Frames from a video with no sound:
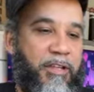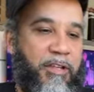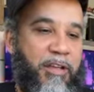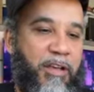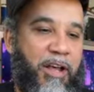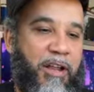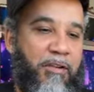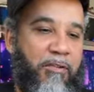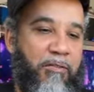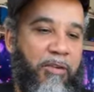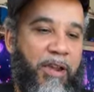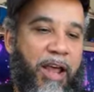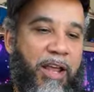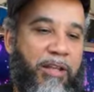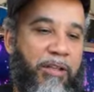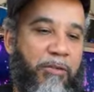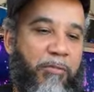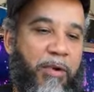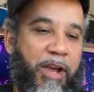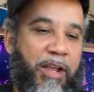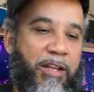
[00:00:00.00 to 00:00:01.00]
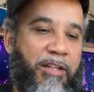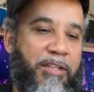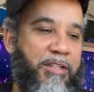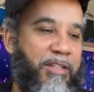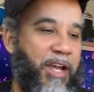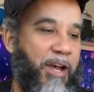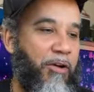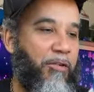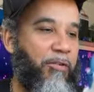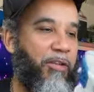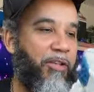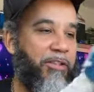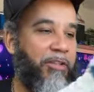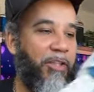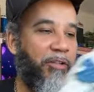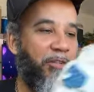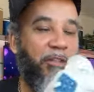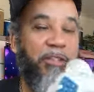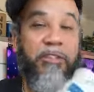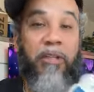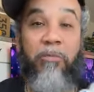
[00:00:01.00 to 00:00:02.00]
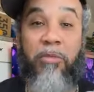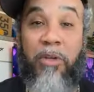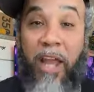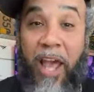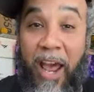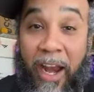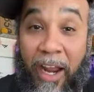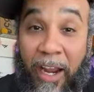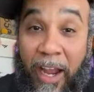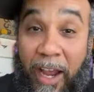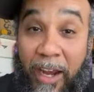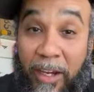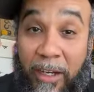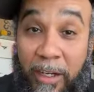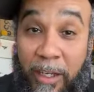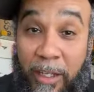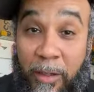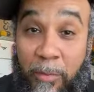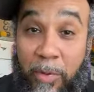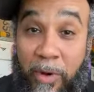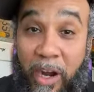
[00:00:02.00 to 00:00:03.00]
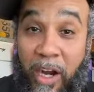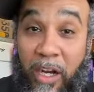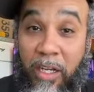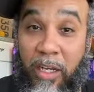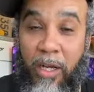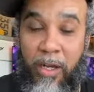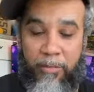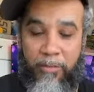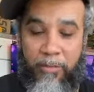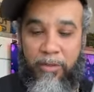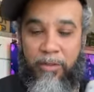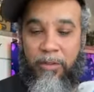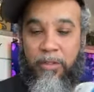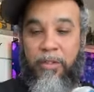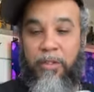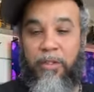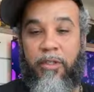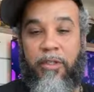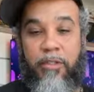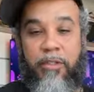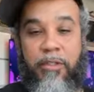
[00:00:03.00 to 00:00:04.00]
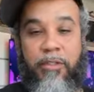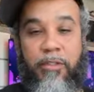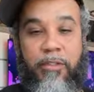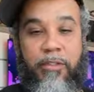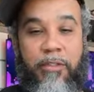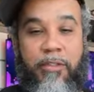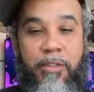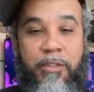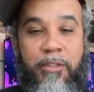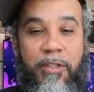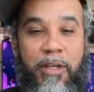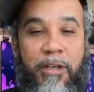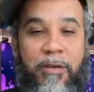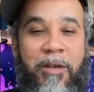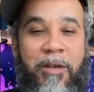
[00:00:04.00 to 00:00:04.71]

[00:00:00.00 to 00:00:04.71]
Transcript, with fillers: I don't like the way this toe looks on this. I'm glad I got another pair coming, cause I